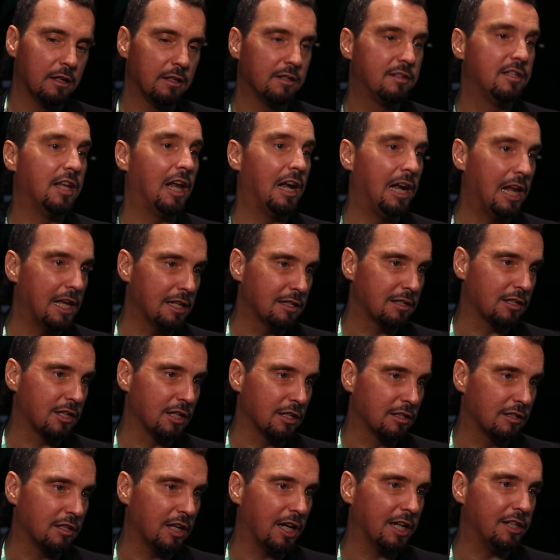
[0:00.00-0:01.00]

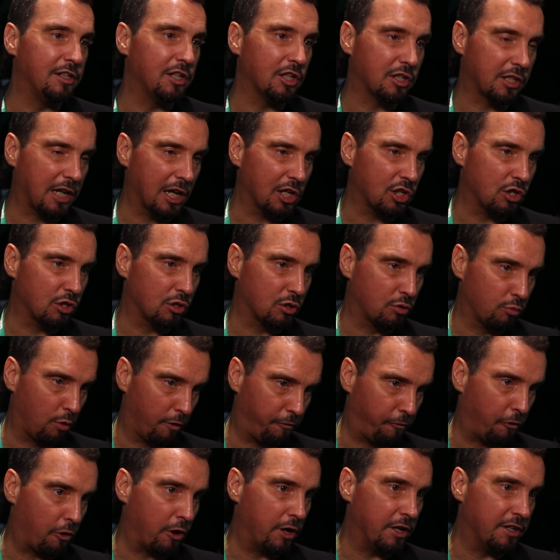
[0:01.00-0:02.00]
Zelensky's discussions
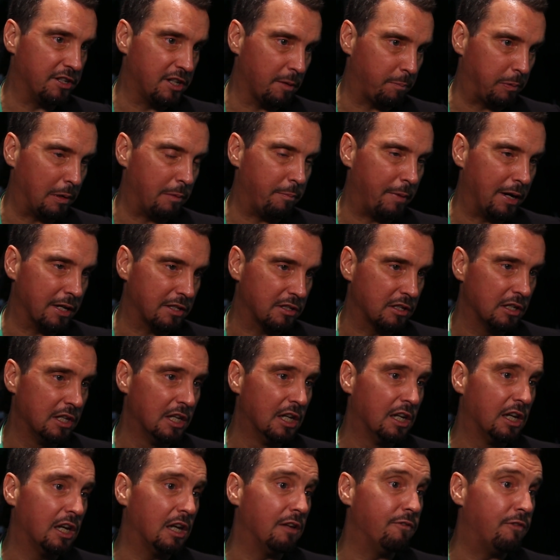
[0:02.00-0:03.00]
with foreign diplomats
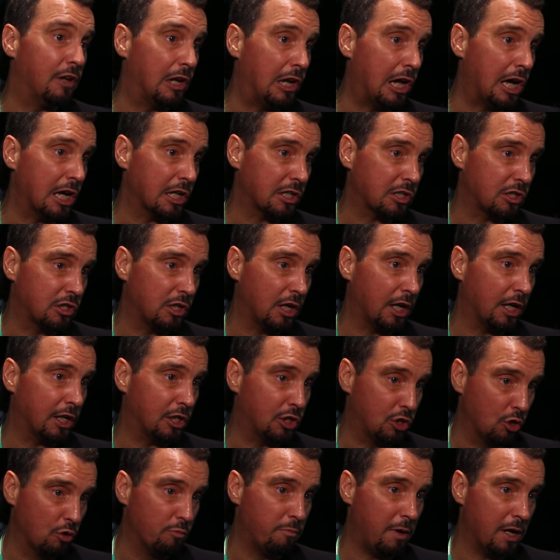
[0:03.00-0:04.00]
in the last
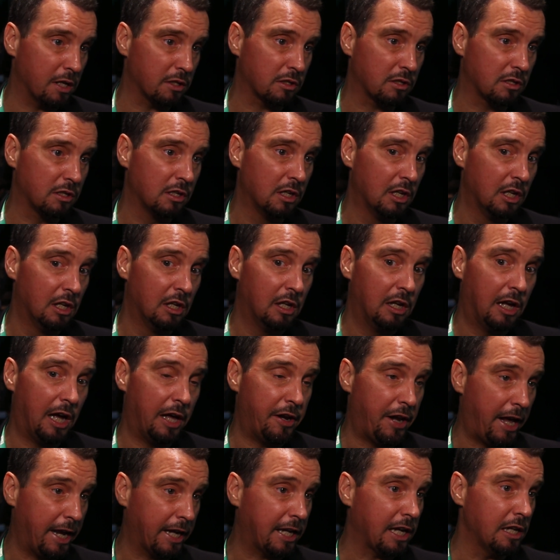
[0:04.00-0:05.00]
2 months,
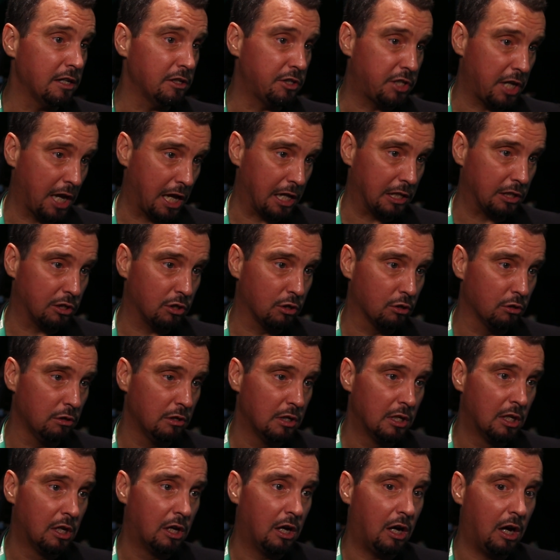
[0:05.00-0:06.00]
and I can tell you
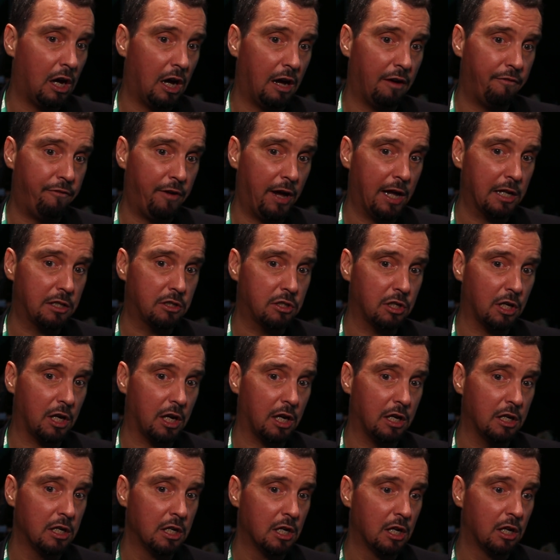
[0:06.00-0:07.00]
that
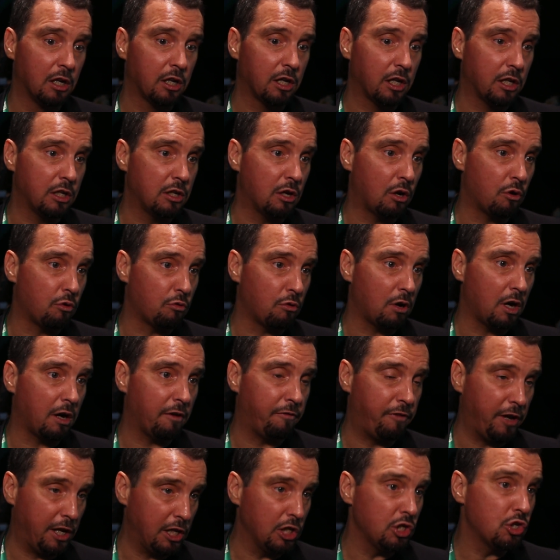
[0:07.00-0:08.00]

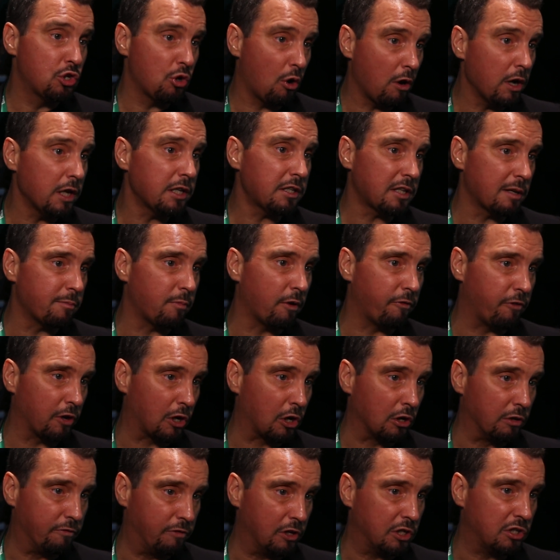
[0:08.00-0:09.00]
they enjoy some of the
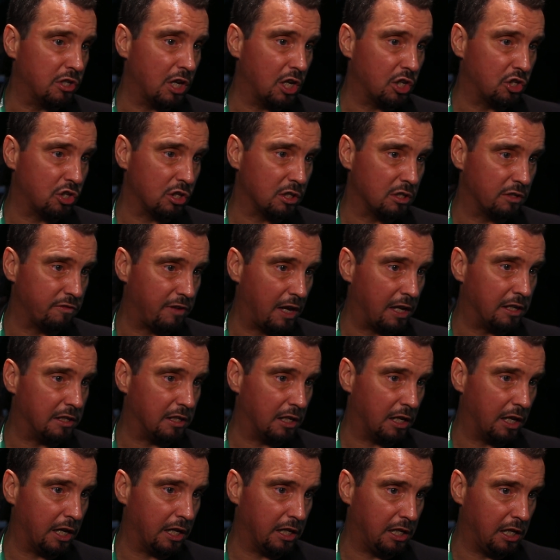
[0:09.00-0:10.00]
conversations that
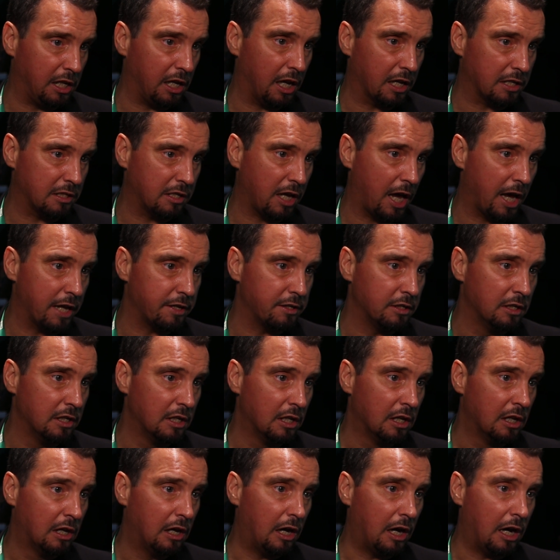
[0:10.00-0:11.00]
he has had,
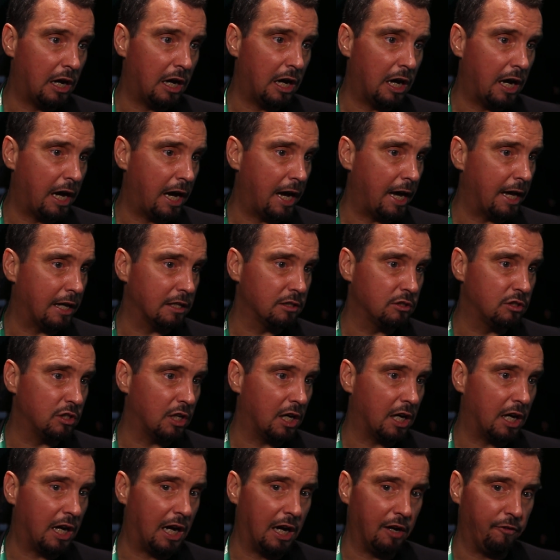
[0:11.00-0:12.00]
and
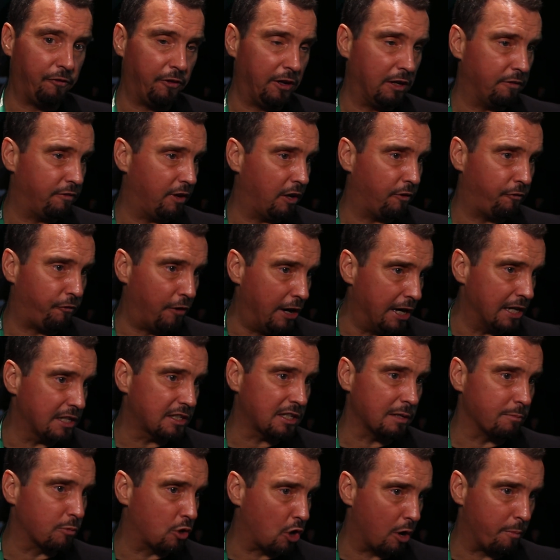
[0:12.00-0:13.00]
I think they find
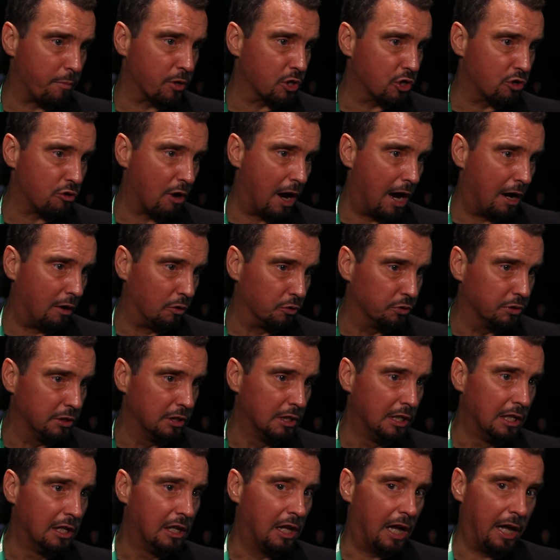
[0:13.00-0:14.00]
some common ground.
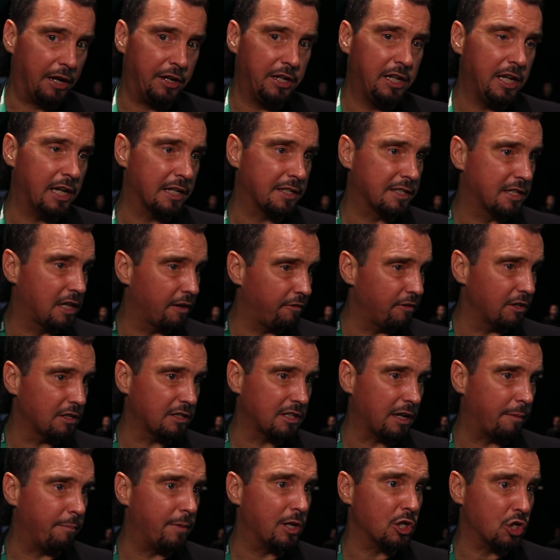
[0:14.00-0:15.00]
And he has given
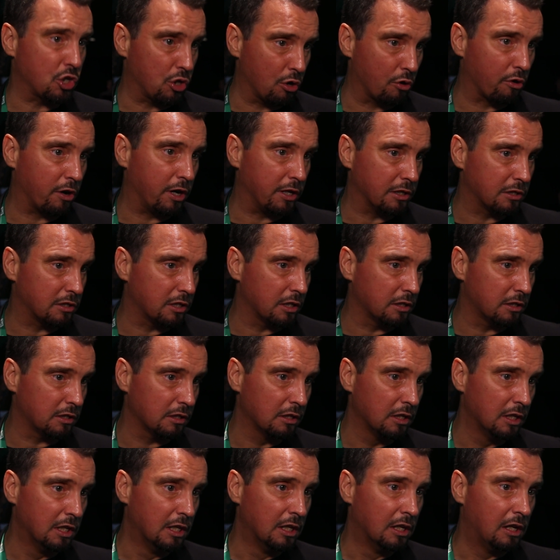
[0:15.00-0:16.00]
some assurances
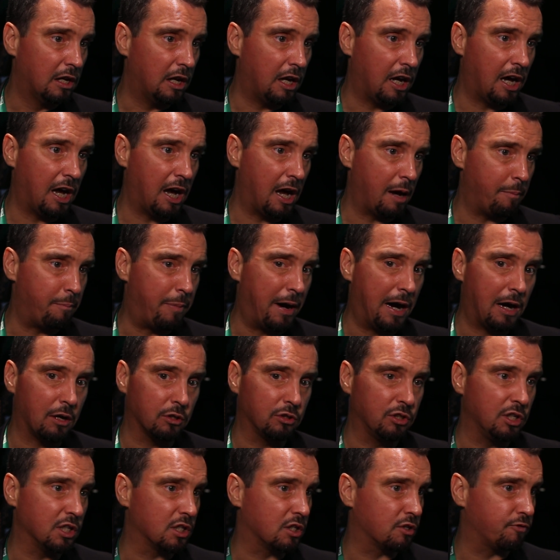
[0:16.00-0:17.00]

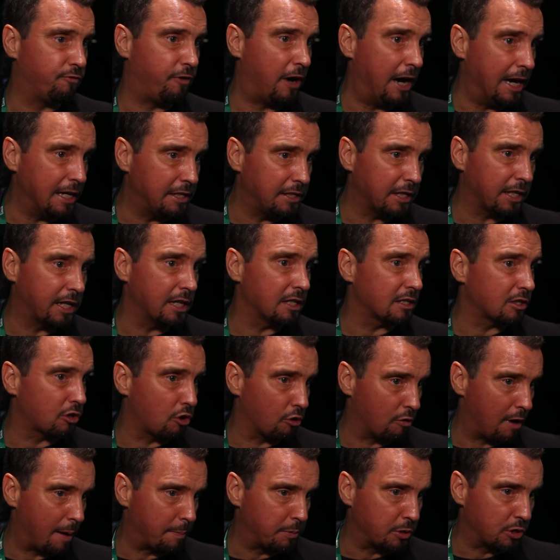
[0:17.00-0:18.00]
about his fight against
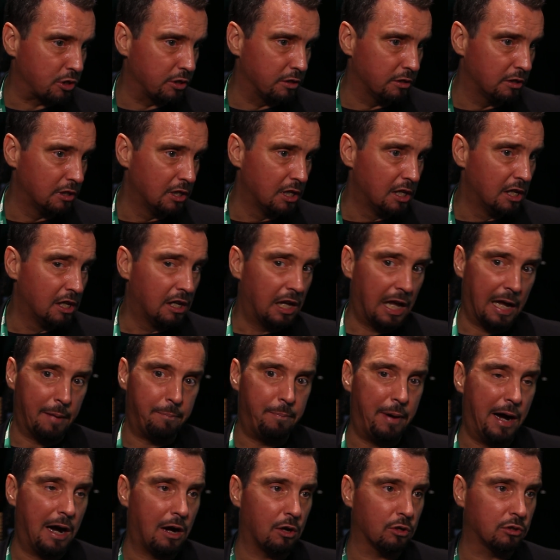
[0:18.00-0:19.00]
corruption,
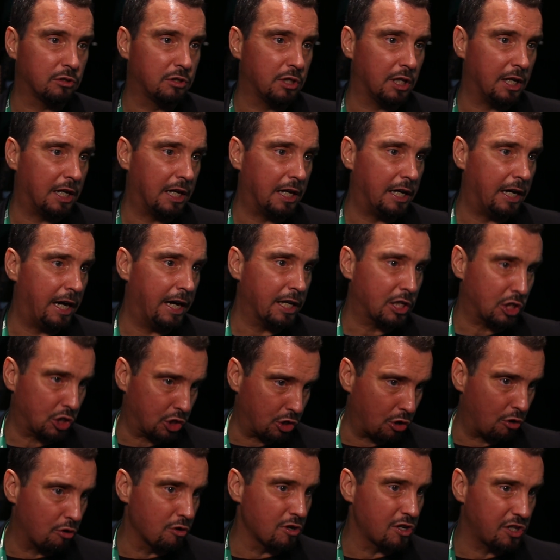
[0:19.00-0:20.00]
about a
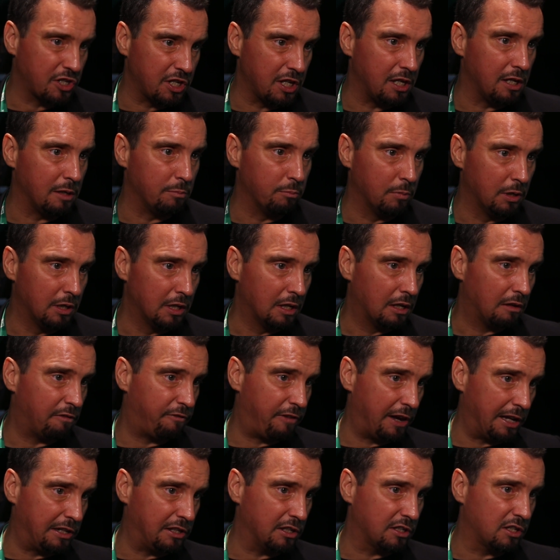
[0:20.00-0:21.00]
strong team
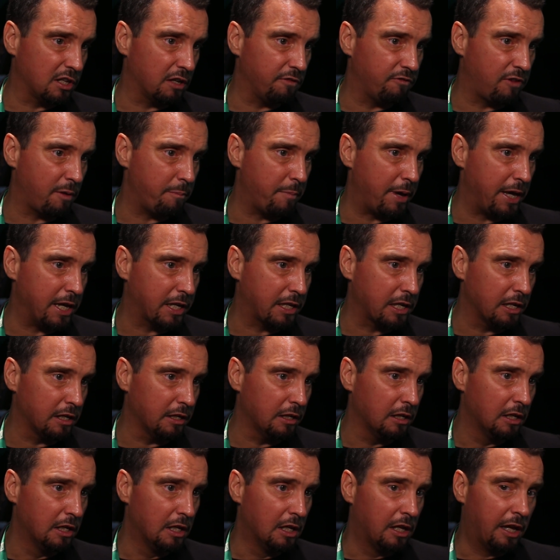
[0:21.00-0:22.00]
that is in the making,
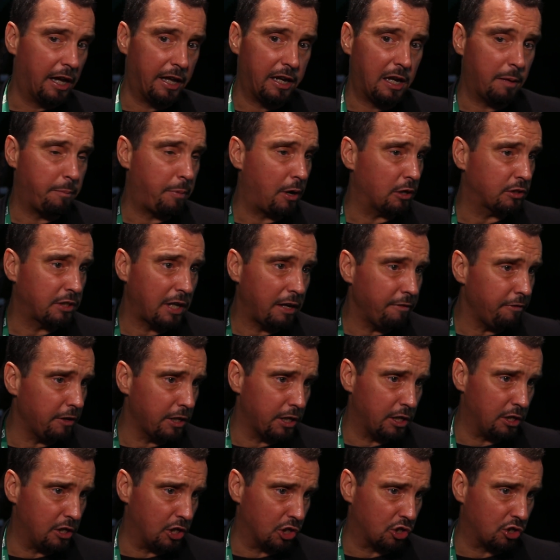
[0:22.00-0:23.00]
and about other
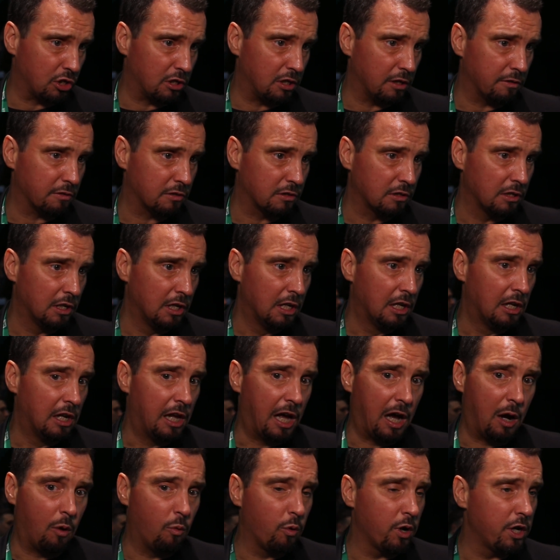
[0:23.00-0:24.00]
initiatives.
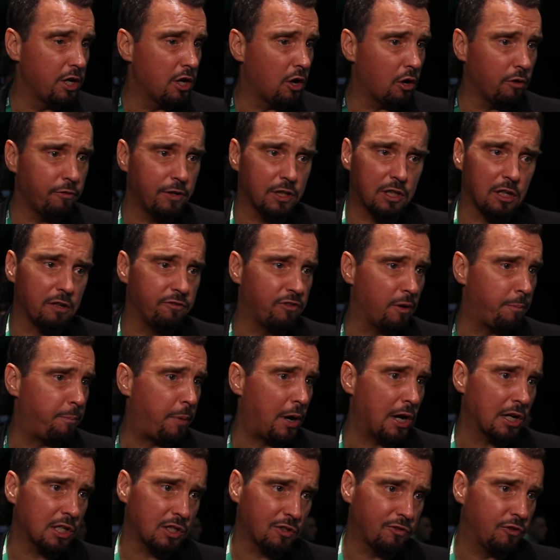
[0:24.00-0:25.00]
And we know that in the
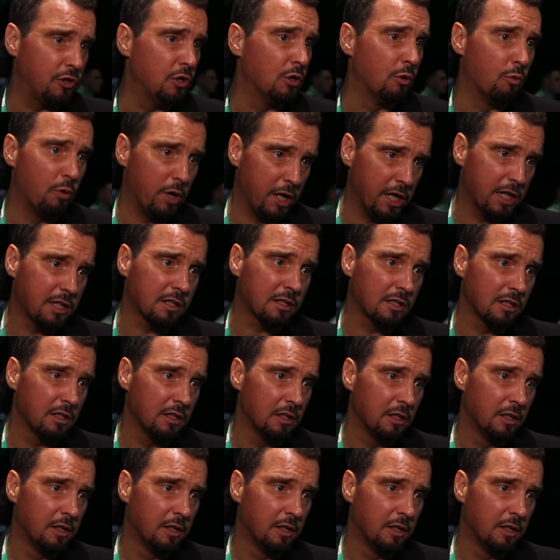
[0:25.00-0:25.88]
past few weeks,